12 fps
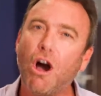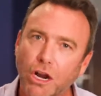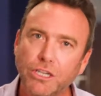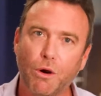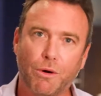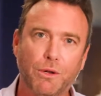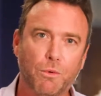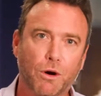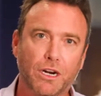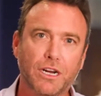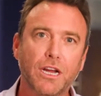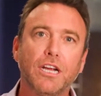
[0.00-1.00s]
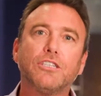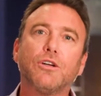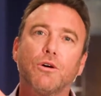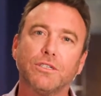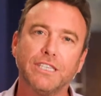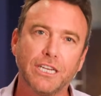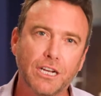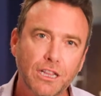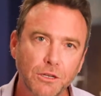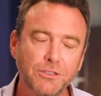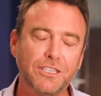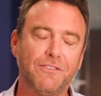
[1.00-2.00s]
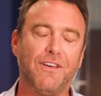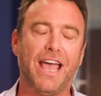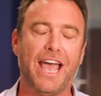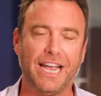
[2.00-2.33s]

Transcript: ongoing work towards inclusive